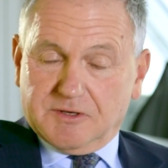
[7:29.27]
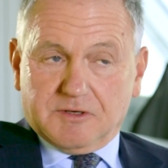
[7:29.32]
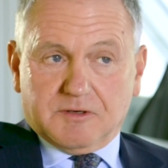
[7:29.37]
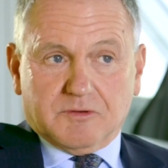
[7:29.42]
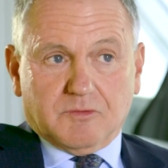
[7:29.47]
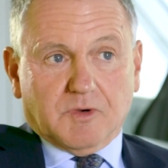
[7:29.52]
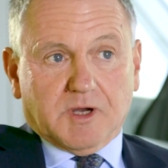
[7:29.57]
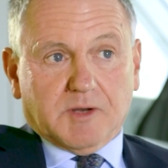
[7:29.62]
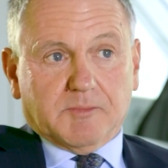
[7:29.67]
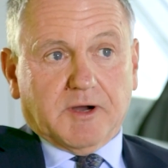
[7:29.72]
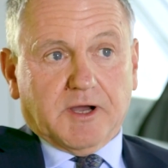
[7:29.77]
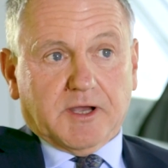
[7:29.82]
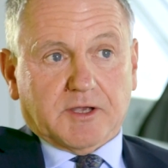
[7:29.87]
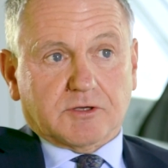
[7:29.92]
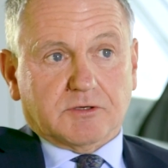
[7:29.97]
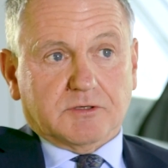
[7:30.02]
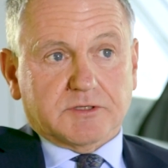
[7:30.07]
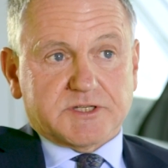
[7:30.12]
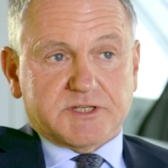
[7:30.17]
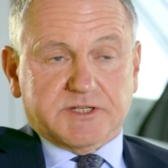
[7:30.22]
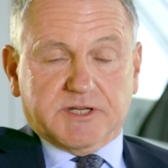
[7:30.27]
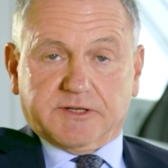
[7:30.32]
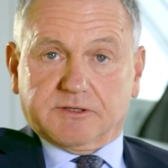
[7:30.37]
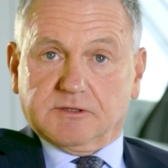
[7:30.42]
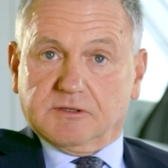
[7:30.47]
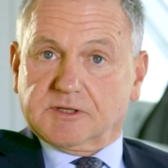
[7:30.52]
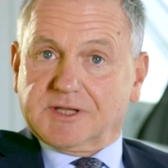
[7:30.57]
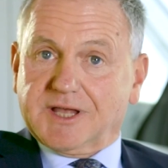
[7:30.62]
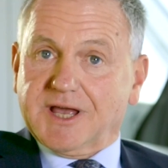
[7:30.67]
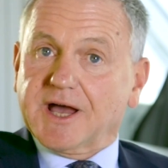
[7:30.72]
whereby
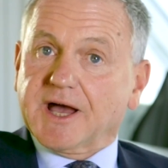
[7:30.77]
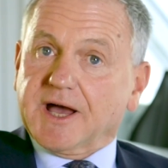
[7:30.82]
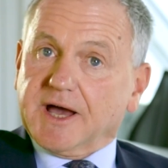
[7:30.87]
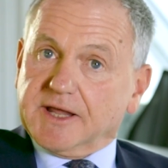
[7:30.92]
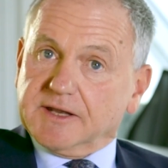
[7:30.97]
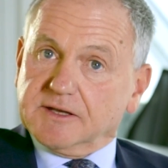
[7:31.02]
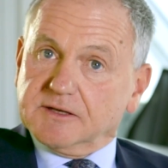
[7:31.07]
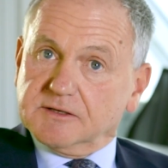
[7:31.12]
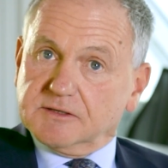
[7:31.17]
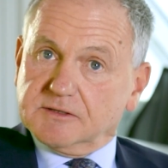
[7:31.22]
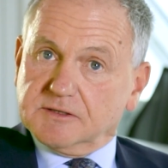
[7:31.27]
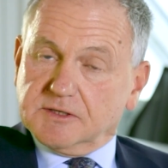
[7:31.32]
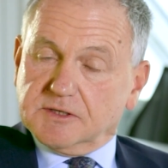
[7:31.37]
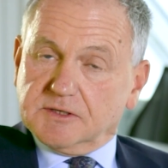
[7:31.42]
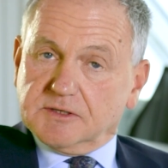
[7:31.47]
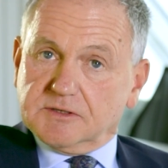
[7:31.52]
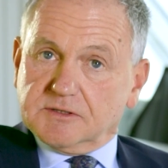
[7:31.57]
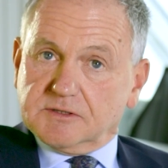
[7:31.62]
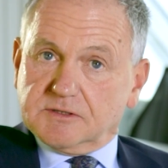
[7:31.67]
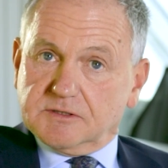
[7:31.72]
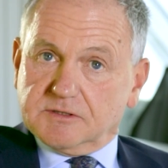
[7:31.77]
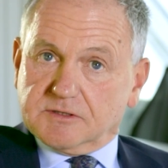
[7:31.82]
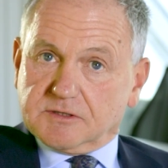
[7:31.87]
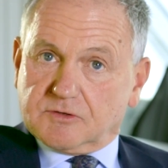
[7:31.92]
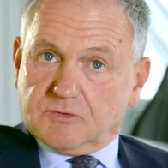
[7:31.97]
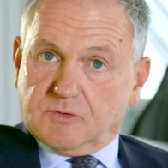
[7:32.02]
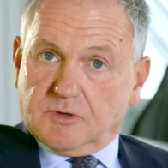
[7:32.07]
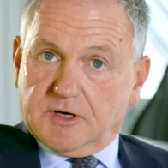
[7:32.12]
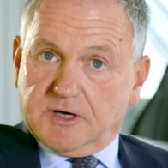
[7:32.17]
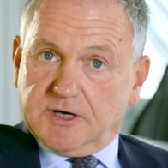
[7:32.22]
Continental Can had
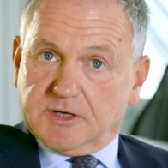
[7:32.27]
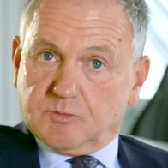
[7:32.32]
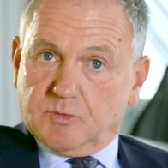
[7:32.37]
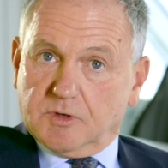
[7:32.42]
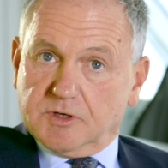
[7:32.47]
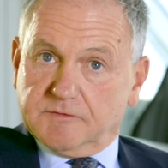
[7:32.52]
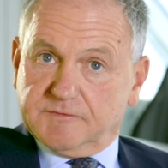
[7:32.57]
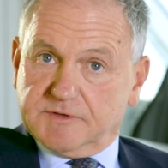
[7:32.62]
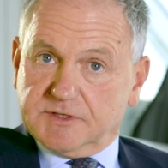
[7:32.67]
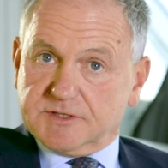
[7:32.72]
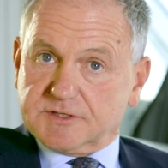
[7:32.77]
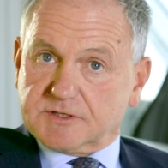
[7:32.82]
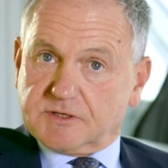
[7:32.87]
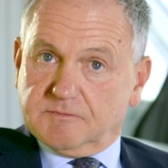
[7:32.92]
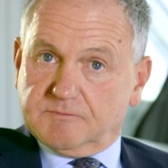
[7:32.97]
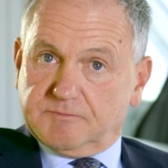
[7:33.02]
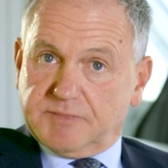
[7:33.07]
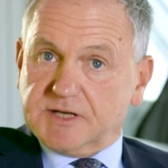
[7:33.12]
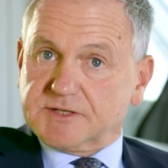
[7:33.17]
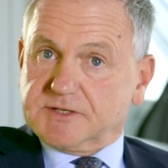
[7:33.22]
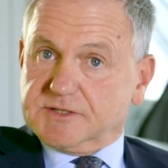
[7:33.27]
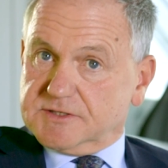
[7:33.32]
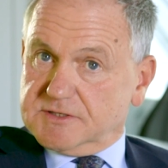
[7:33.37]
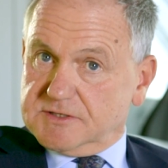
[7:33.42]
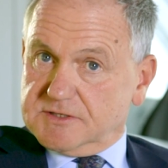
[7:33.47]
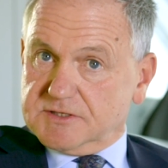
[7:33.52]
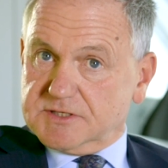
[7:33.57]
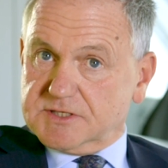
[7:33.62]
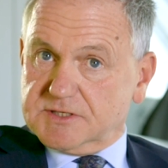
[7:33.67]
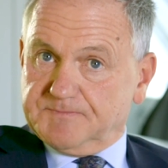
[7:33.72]
acquired one of its
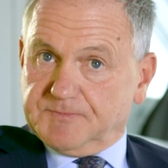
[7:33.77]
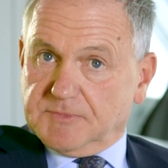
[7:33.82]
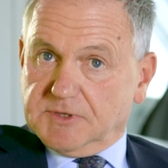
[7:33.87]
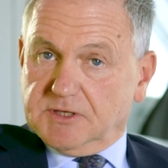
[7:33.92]
competitors